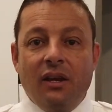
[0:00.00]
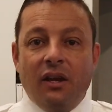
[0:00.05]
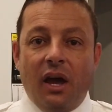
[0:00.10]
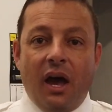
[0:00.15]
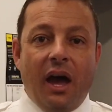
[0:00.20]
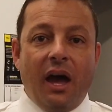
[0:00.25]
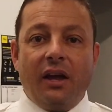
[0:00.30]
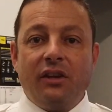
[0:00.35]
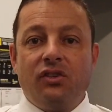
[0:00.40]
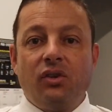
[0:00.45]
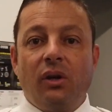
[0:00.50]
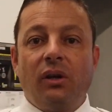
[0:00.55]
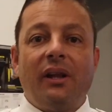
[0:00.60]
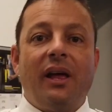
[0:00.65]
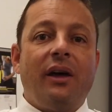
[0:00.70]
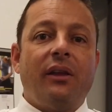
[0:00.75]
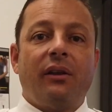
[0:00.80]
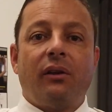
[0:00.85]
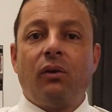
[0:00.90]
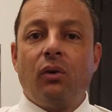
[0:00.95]
to
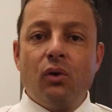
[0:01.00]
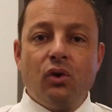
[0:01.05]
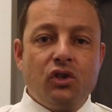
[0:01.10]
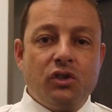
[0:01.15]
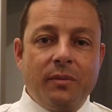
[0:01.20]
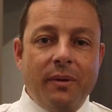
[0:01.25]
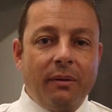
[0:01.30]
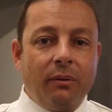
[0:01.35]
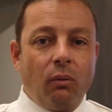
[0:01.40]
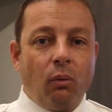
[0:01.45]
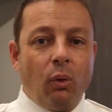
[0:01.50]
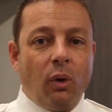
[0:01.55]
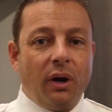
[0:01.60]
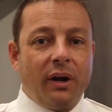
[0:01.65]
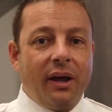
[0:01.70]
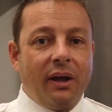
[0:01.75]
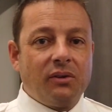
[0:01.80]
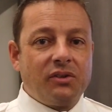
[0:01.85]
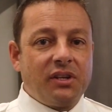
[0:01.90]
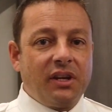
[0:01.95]
allow the crews to be able to
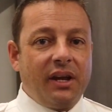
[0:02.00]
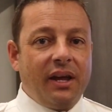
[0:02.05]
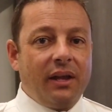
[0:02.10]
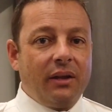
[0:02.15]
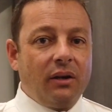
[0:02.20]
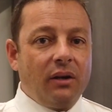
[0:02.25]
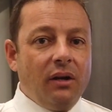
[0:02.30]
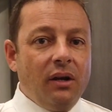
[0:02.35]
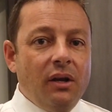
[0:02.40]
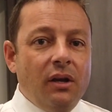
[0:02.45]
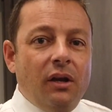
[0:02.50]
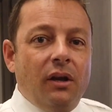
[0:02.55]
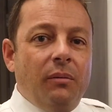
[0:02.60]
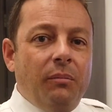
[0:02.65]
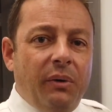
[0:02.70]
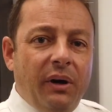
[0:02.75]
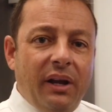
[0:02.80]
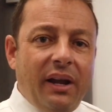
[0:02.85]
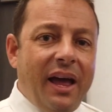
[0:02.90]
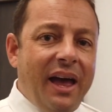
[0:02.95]
work out together.
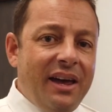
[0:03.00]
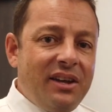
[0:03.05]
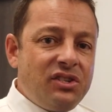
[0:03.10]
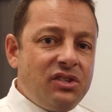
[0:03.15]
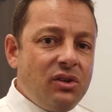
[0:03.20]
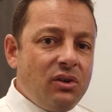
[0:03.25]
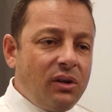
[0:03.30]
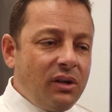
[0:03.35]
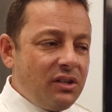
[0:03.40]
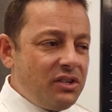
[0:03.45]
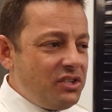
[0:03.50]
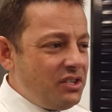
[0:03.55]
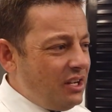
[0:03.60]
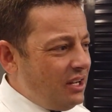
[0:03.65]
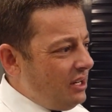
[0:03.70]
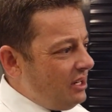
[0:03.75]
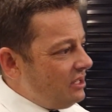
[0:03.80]
But as you can see,